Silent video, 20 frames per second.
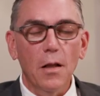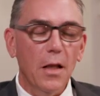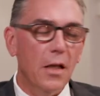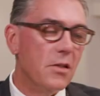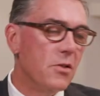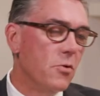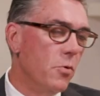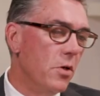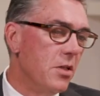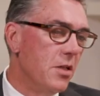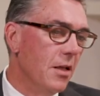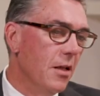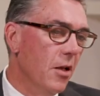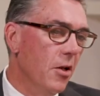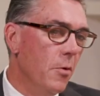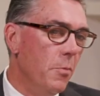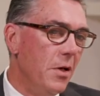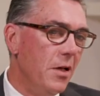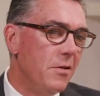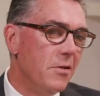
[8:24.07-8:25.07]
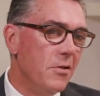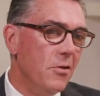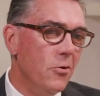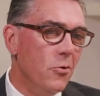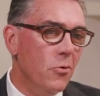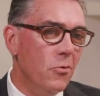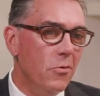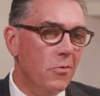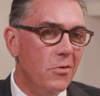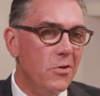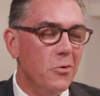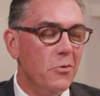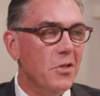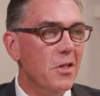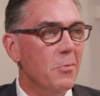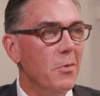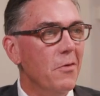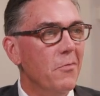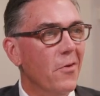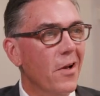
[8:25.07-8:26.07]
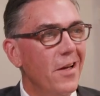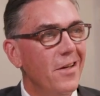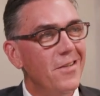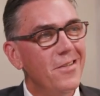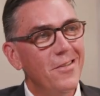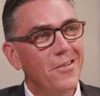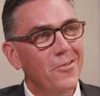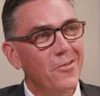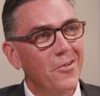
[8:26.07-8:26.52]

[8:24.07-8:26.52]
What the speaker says: Let's switch a little bit to some advice,